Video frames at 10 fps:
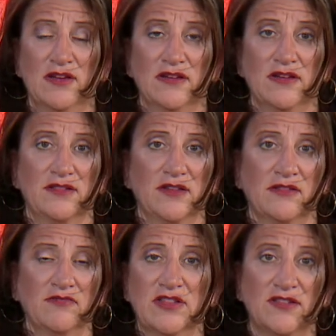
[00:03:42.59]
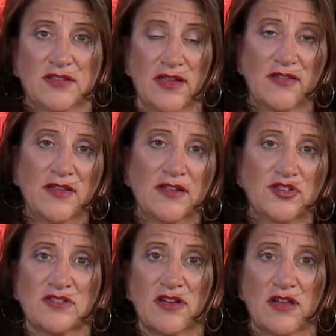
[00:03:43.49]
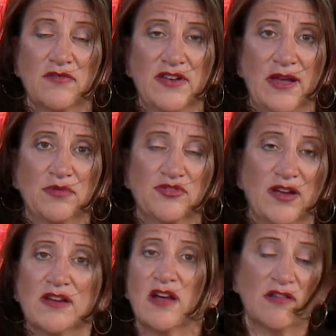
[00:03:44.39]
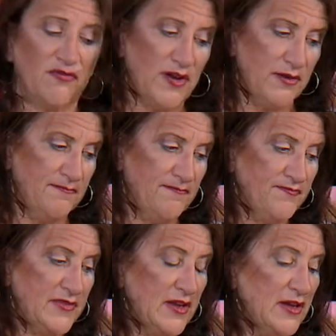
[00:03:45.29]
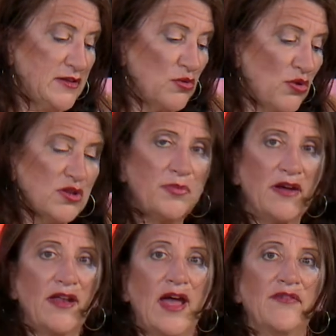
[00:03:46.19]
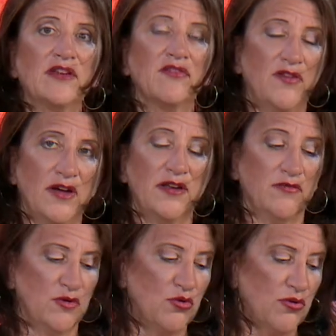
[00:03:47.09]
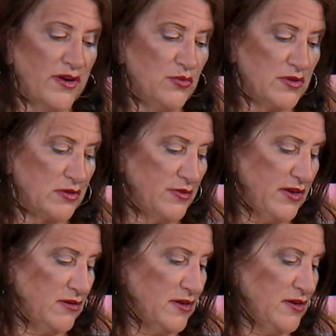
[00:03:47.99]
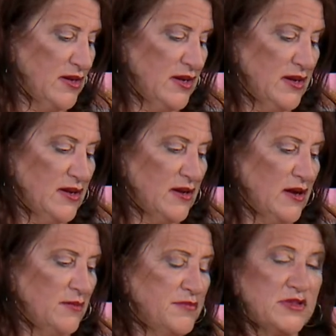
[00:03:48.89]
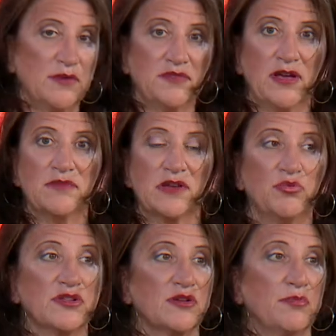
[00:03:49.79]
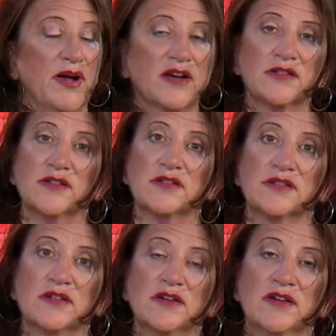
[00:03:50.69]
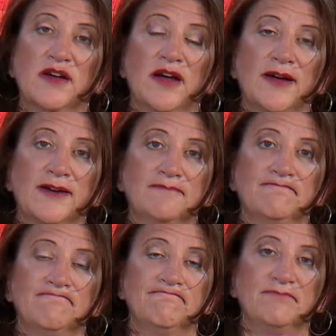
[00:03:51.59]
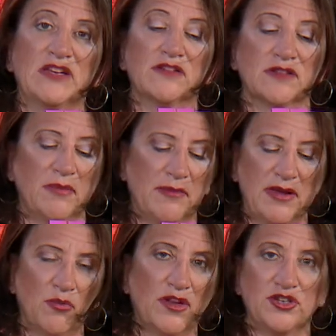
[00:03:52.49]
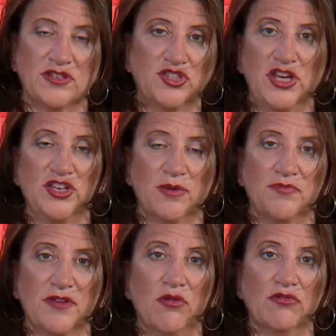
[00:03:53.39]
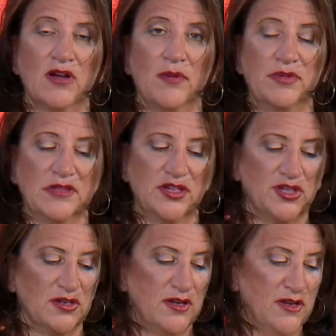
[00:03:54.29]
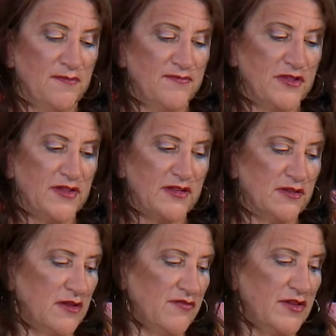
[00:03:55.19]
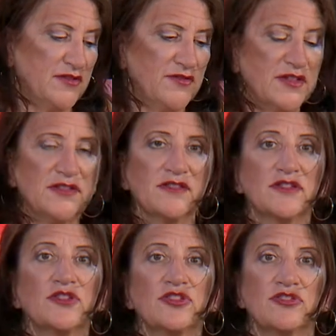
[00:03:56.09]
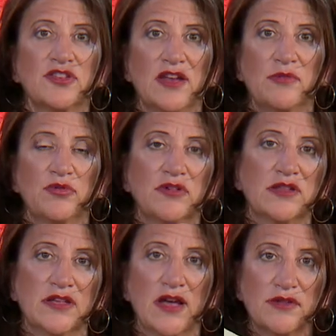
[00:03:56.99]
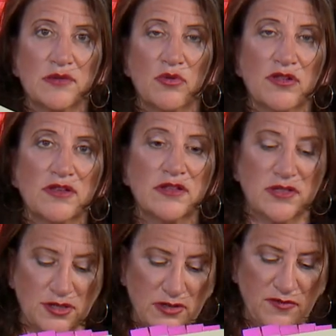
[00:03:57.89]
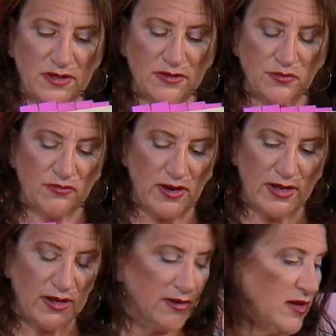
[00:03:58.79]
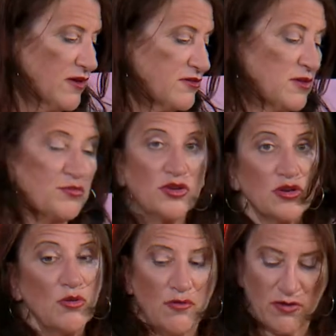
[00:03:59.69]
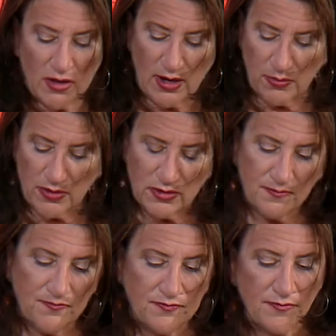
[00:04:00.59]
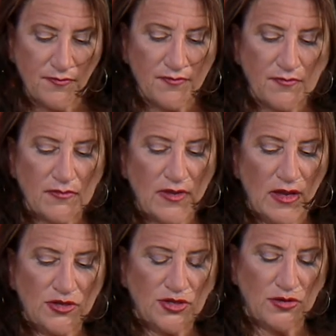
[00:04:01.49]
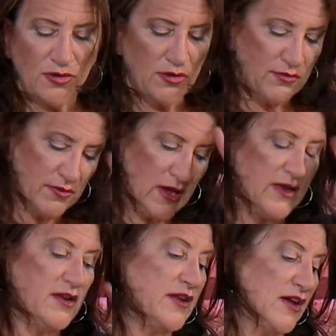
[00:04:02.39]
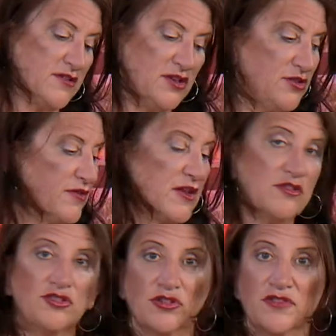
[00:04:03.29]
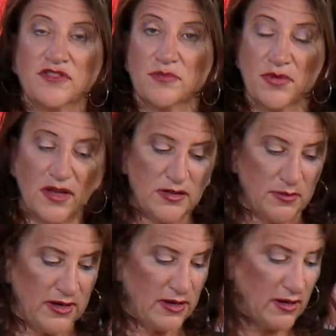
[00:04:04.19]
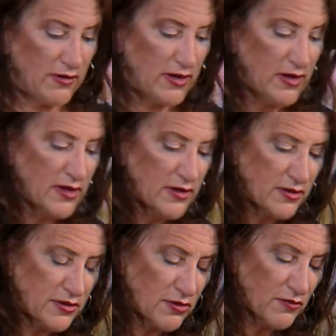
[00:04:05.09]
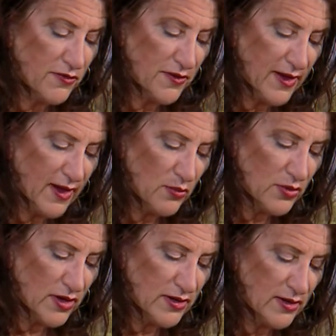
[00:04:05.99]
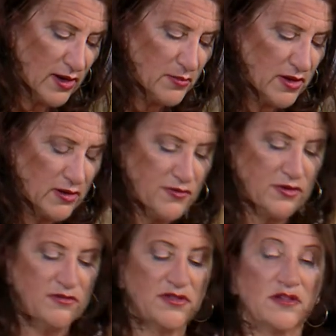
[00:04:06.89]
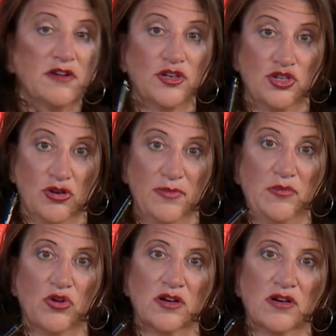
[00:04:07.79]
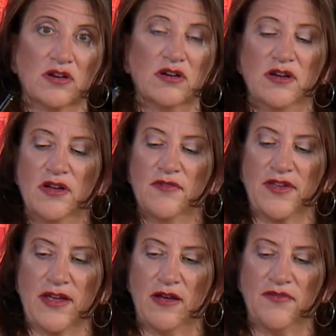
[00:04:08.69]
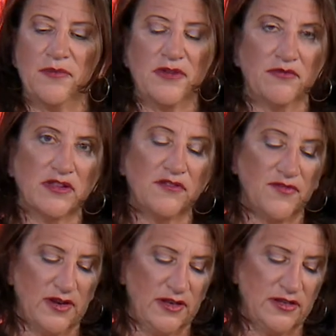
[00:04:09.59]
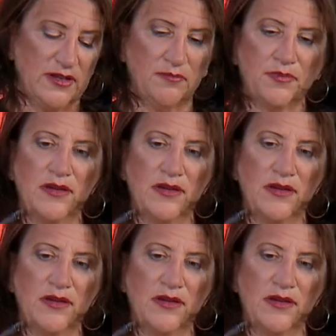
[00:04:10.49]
It doesn't really say anything. It's just kind of an abstract, kind of fun. It's all about having fun and recording what's going on. Um, sometimes I'll put little boxes um, because maybe I want to just change up the whole composition. So that's a lot of fun. So this is a little tiny book. See how small it is? It just fits right in. So I'm going to over a couple and show you. And then as I do that, I'll show you the supplies I might carry. So for that one, I might have used a Sharpie marker. They have them. They're really fine tip